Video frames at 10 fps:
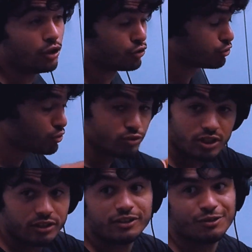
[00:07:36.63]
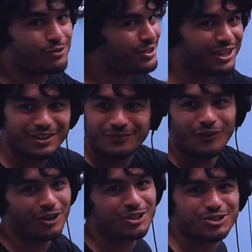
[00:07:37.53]
cruising in the
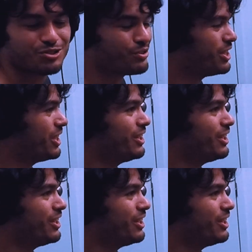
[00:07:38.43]
fucking street,